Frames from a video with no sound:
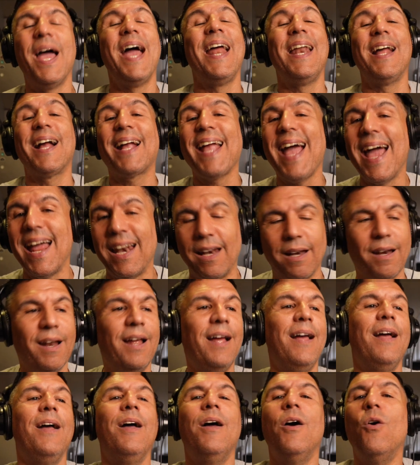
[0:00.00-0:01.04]
And again,
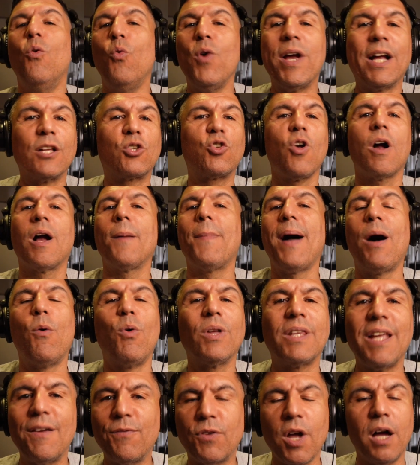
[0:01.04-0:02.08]
we could talk about
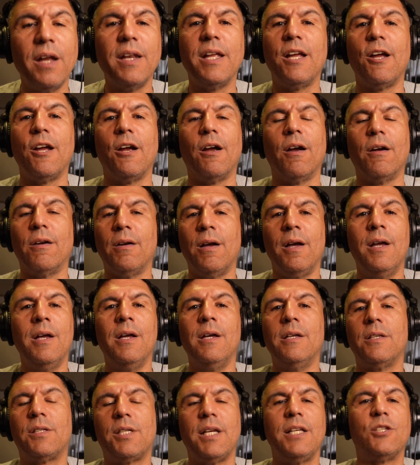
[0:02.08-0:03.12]
what they've done here
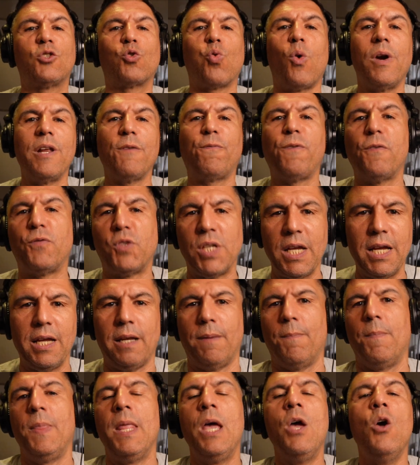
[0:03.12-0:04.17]
since twenty fifteen.